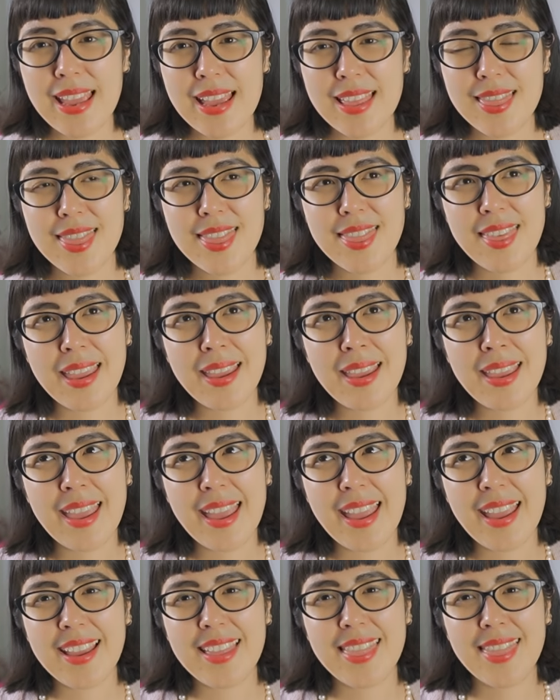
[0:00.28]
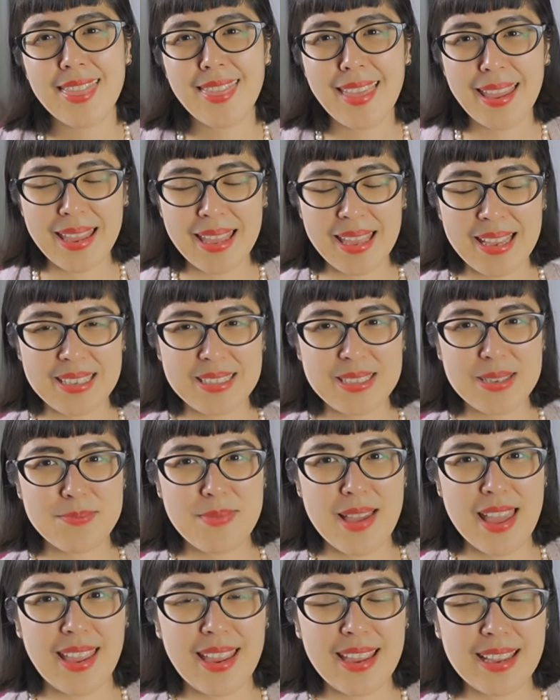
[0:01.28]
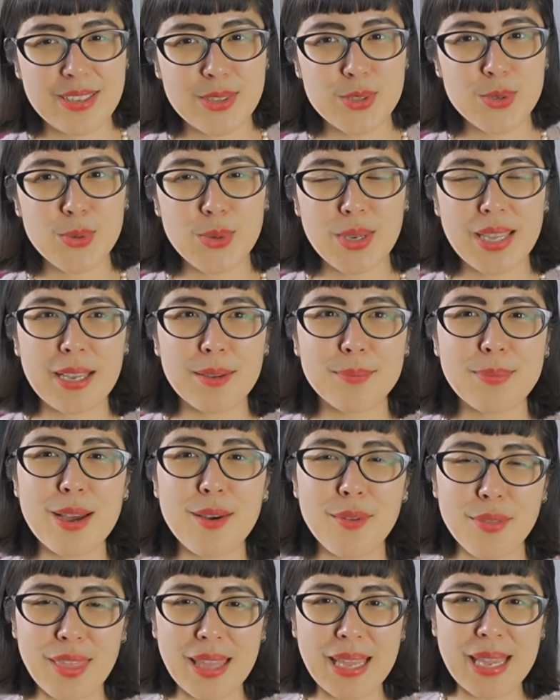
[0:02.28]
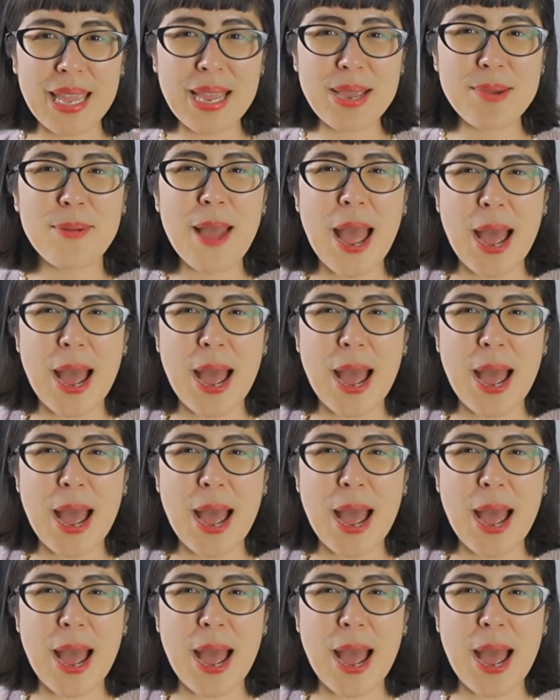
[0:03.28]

and thinking and thinking to make and talking about thinking